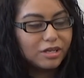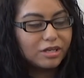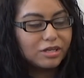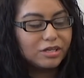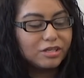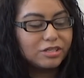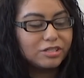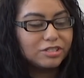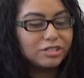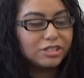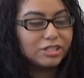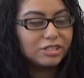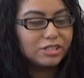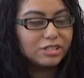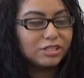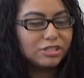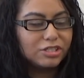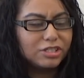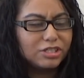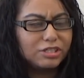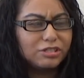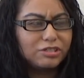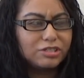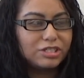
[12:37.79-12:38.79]
And she
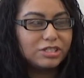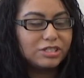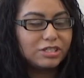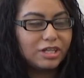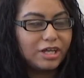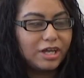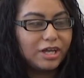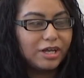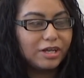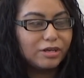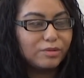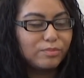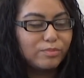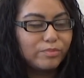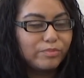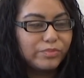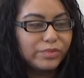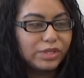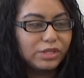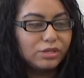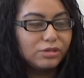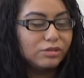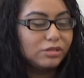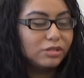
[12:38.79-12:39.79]
was just like,
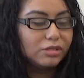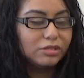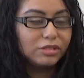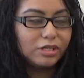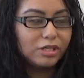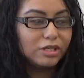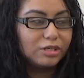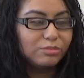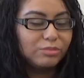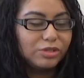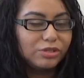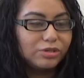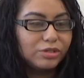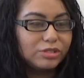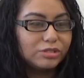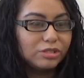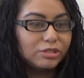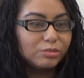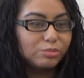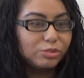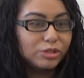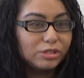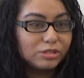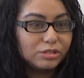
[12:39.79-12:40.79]
you don't need to be going to
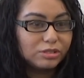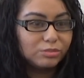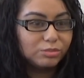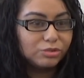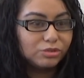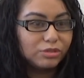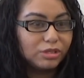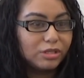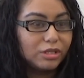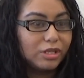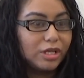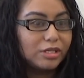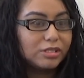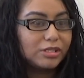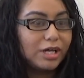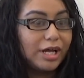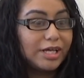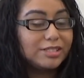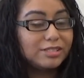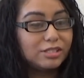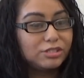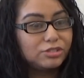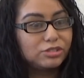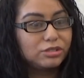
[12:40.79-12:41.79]
the principal unless I
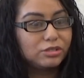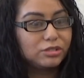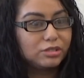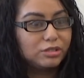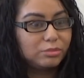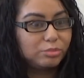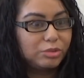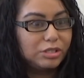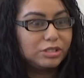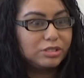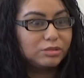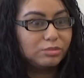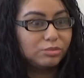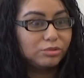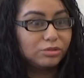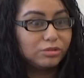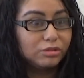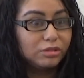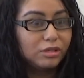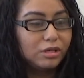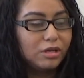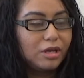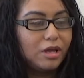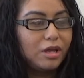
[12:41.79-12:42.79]
send you to the
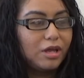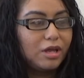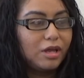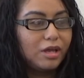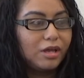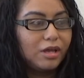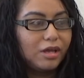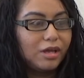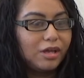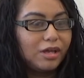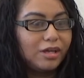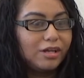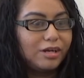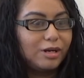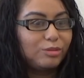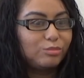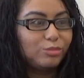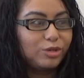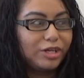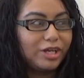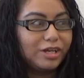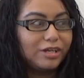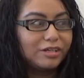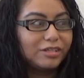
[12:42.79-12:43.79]
principal. And I'm
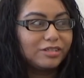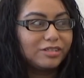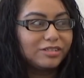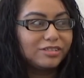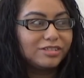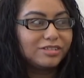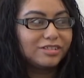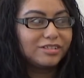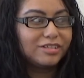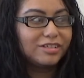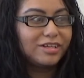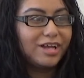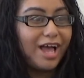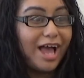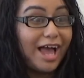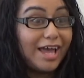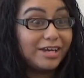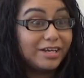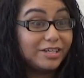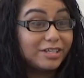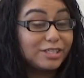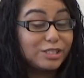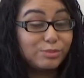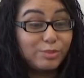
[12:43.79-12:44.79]
like, I
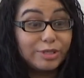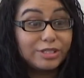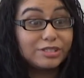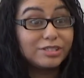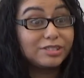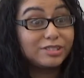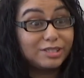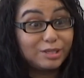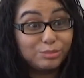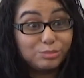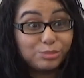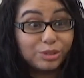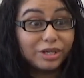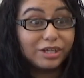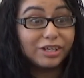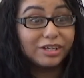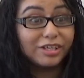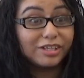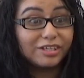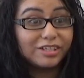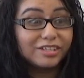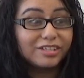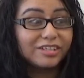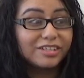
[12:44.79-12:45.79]
need to speak to
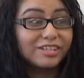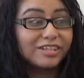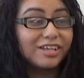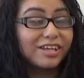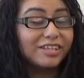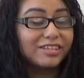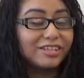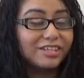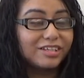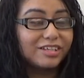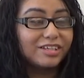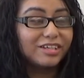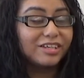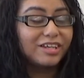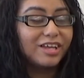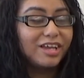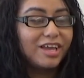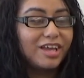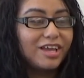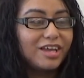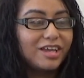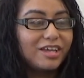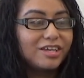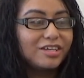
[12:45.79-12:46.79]
somebody. And then
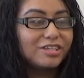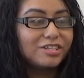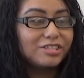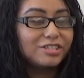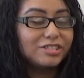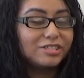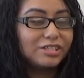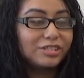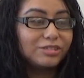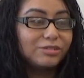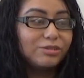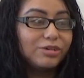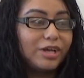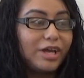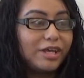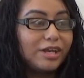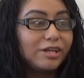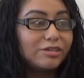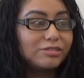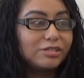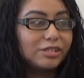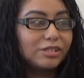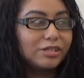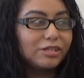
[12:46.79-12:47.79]
she was like, okay. And I
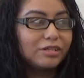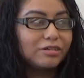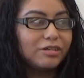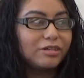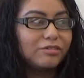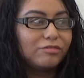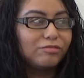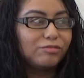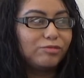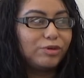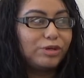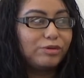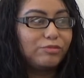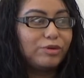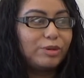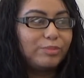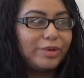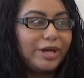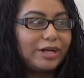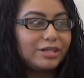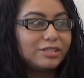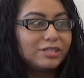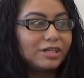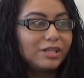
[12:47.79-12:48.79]
was like, we went
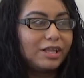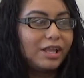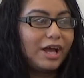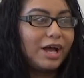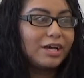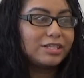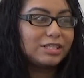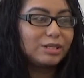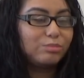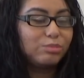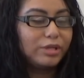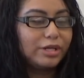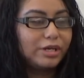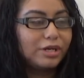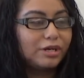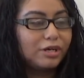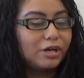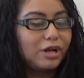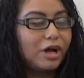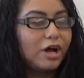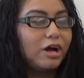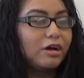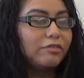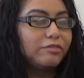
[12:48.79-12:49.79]
back to class. I played it
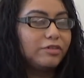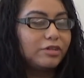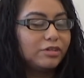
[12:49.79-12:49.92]
off.